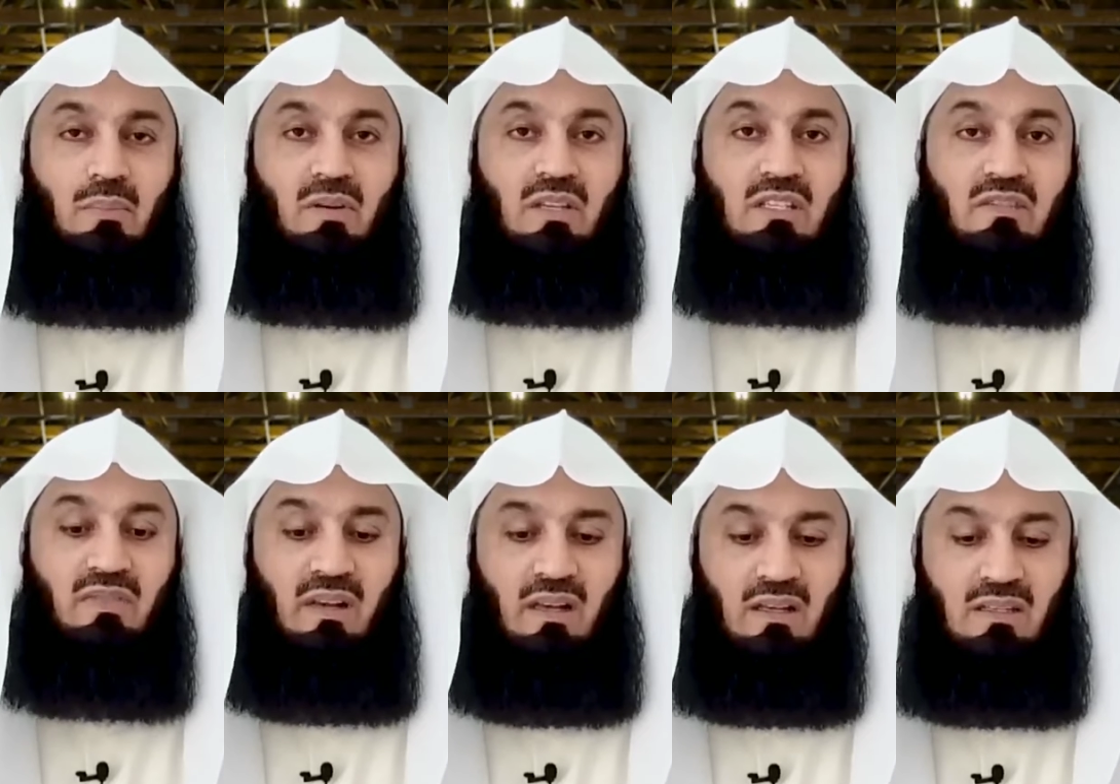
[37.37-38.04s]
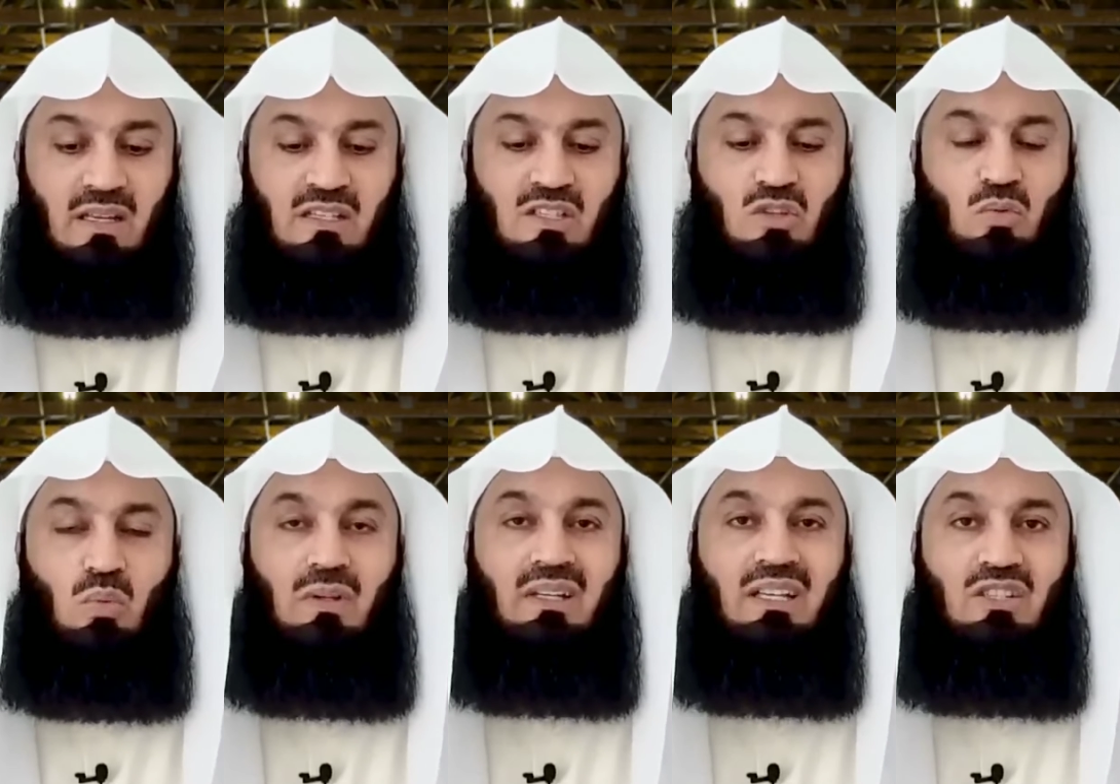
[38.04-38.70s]
Because if Allah
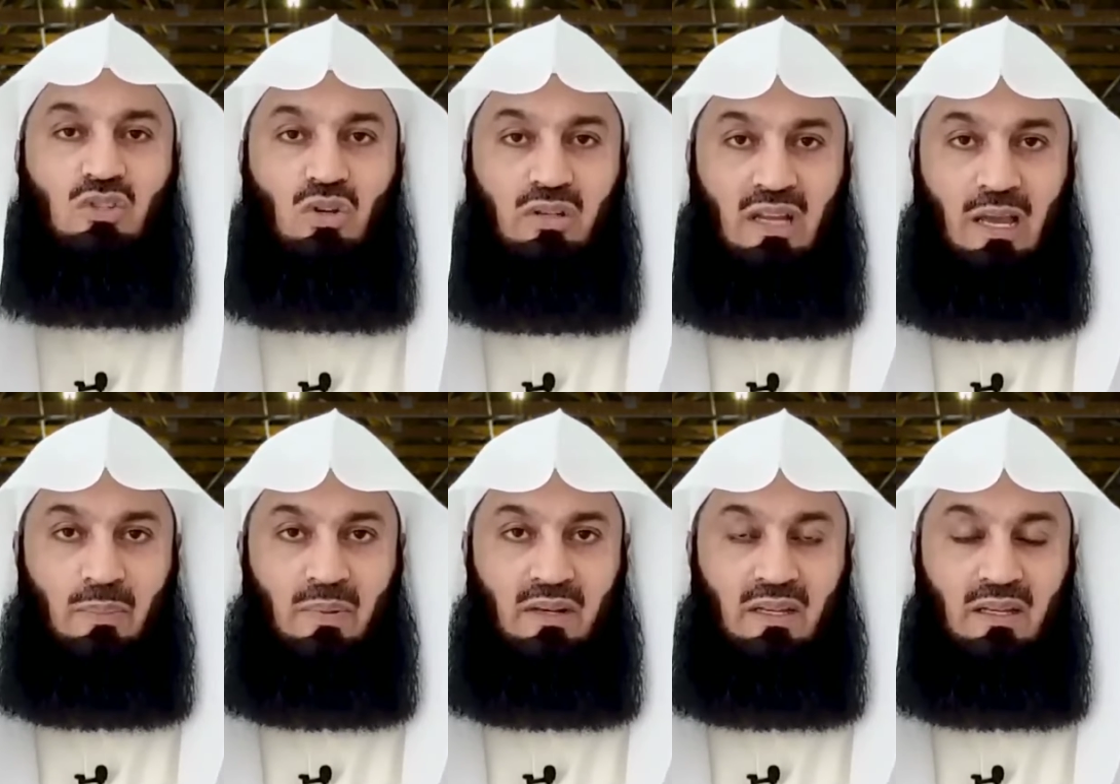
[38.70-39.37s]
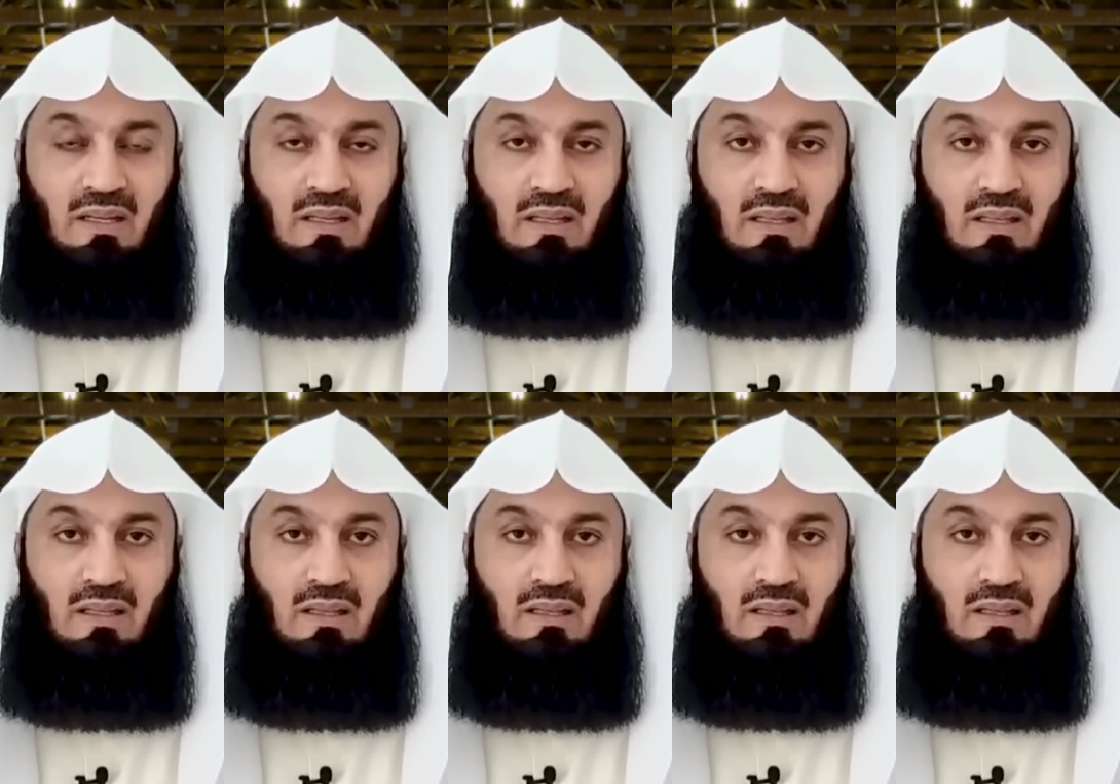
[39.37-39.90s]
doesn't will, it's not happening.